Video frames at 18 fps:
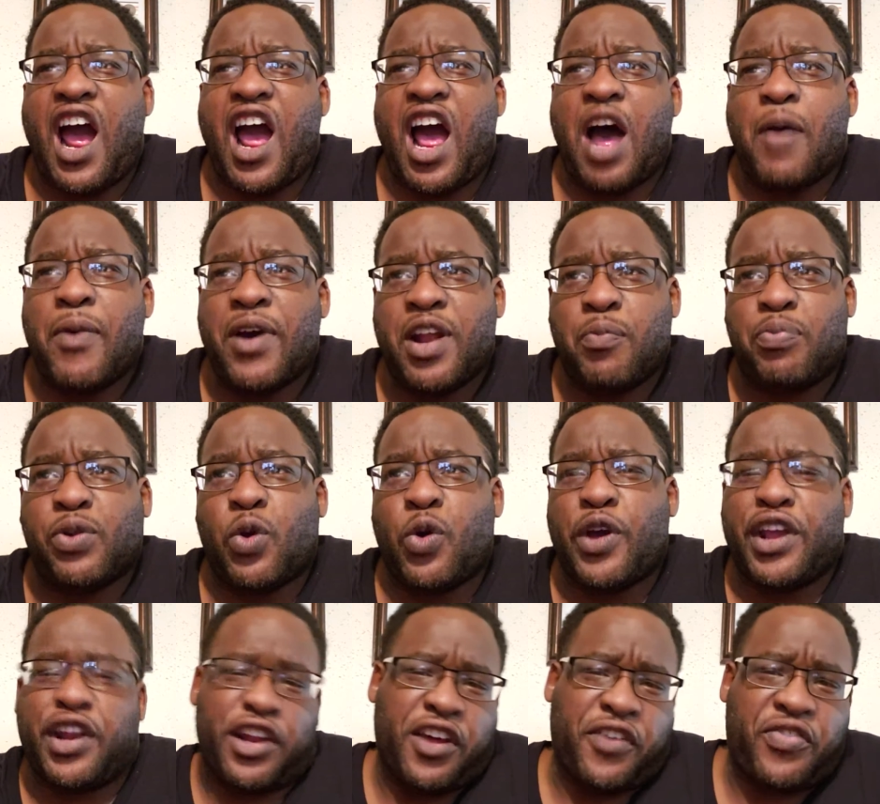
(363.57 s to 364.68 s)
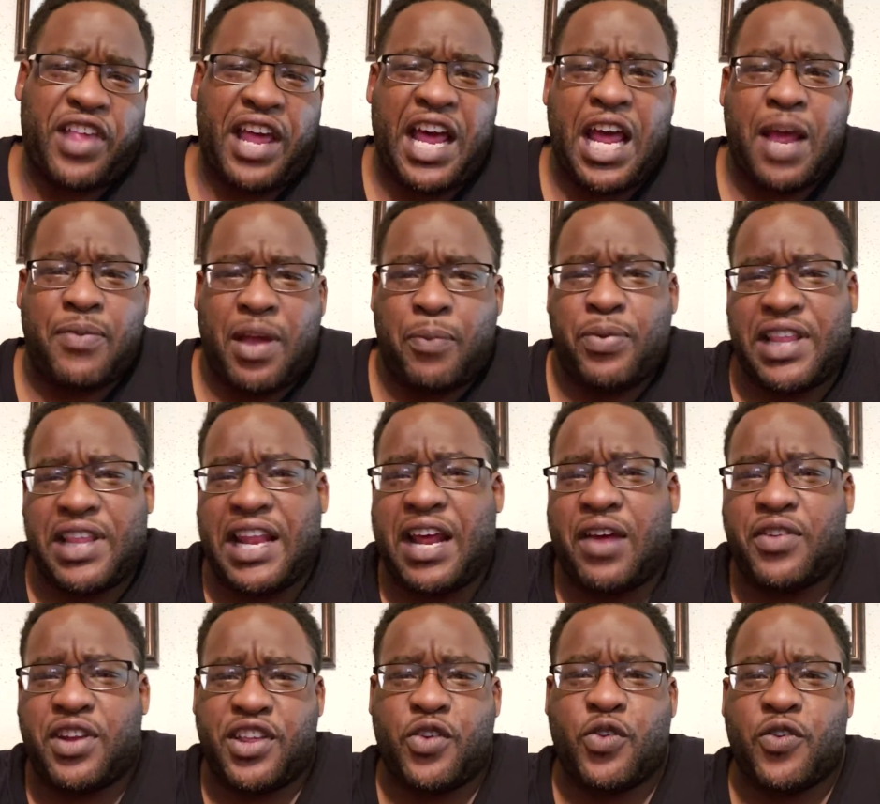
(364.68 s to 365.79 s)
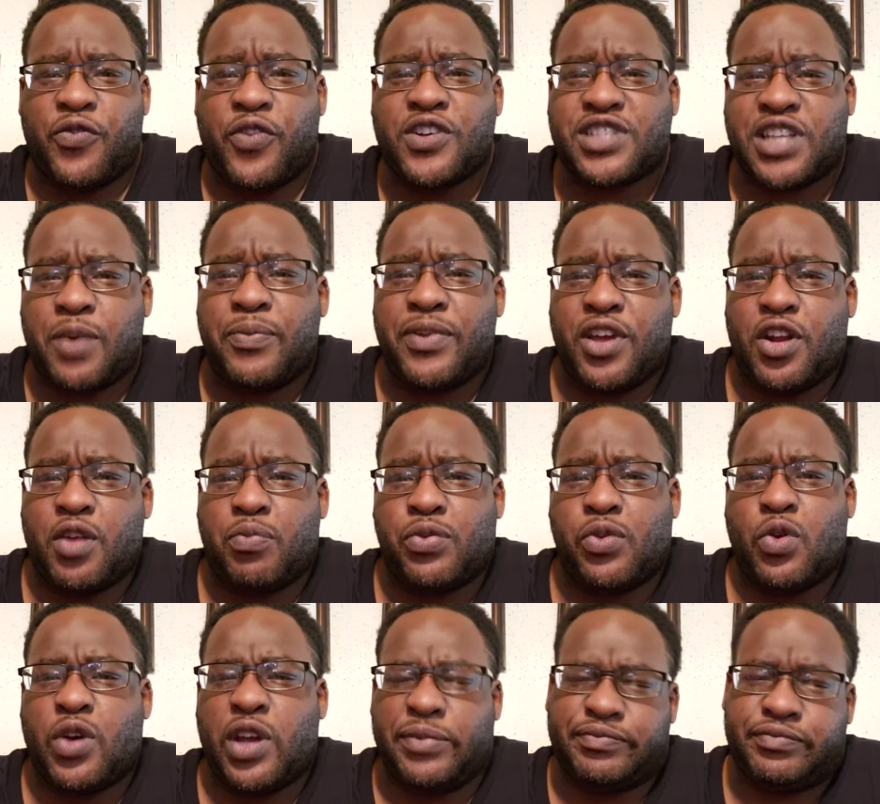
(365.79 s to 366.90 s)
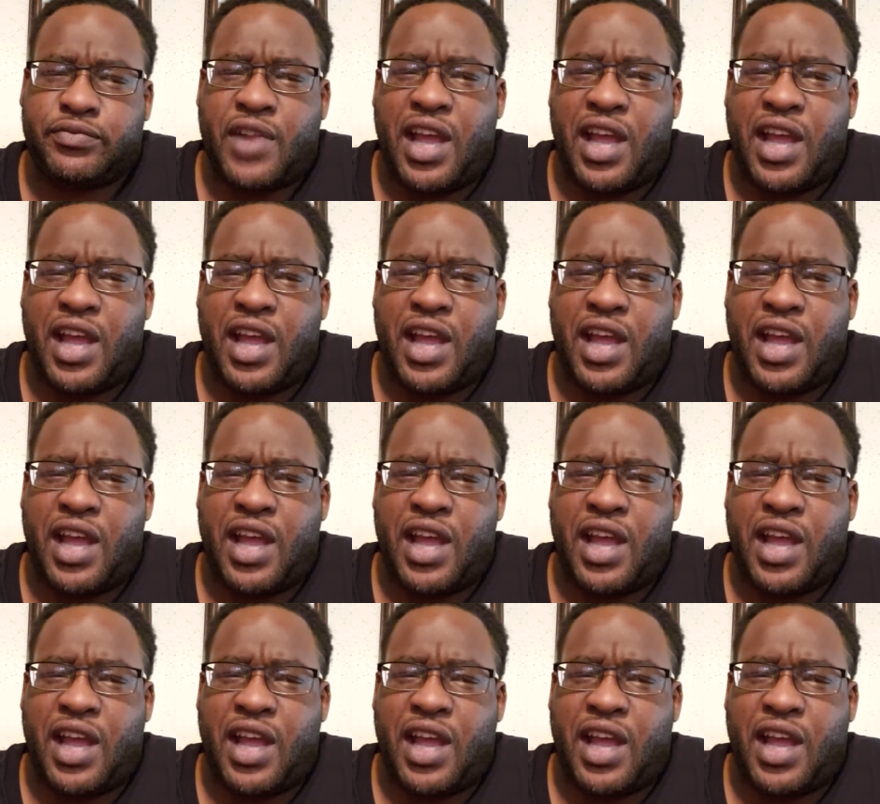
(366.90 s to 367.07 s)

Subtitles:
unemployed enough times, I that out in the universe, I'll be unemployed.